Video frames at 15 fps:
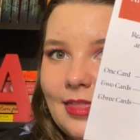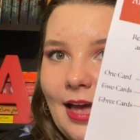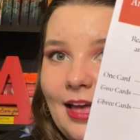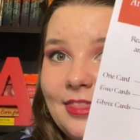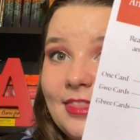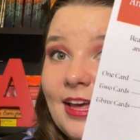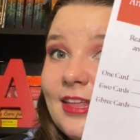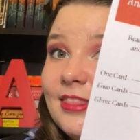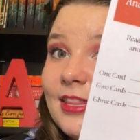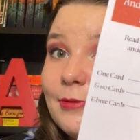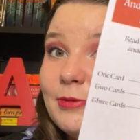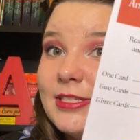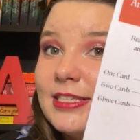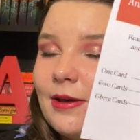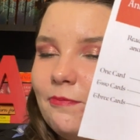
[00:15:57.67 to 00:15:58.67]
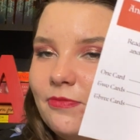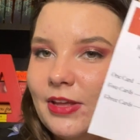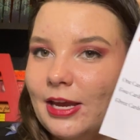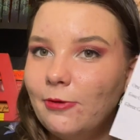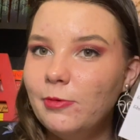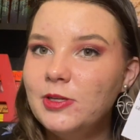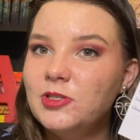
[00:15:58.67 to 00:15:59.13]
And Then There Was
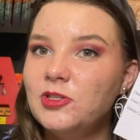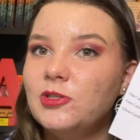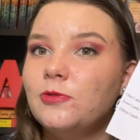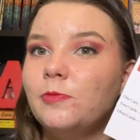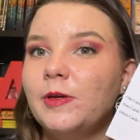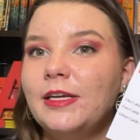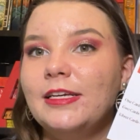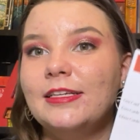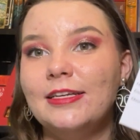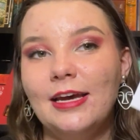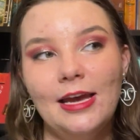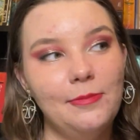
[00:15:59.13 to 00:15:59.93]
Something, which is to read a